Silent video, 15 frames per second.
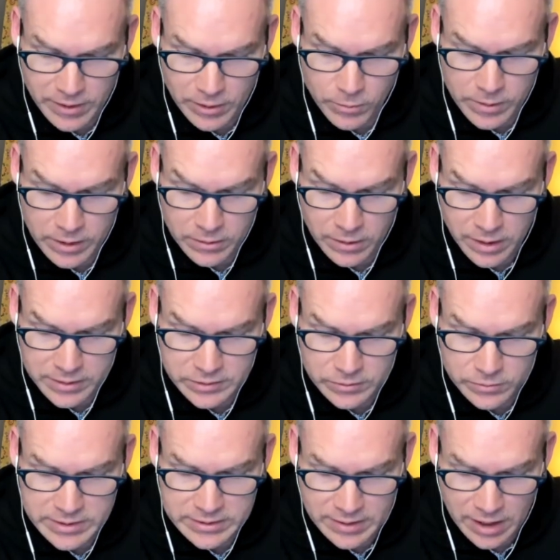that we are lost,
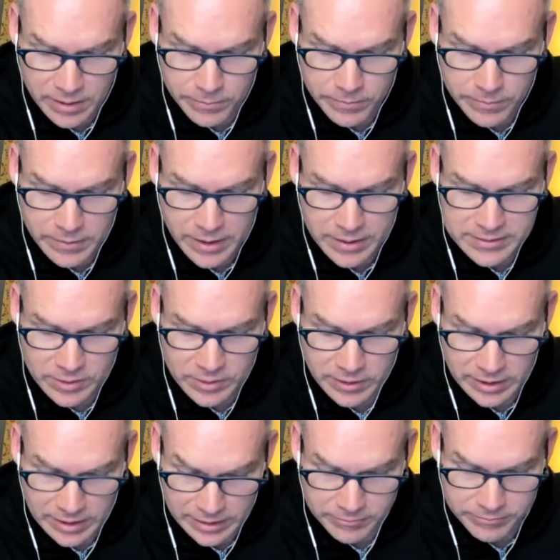we stop and start
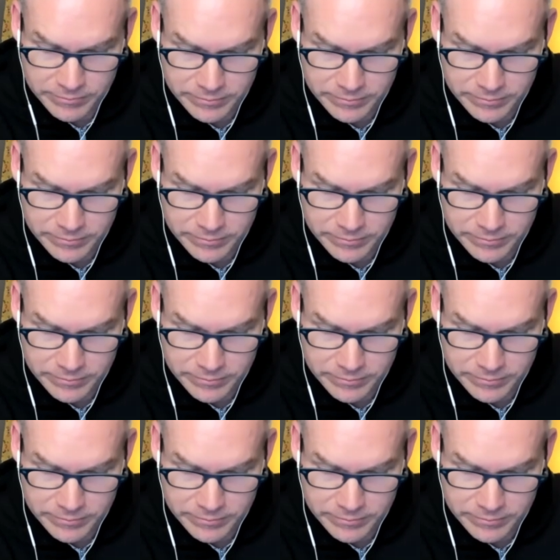again.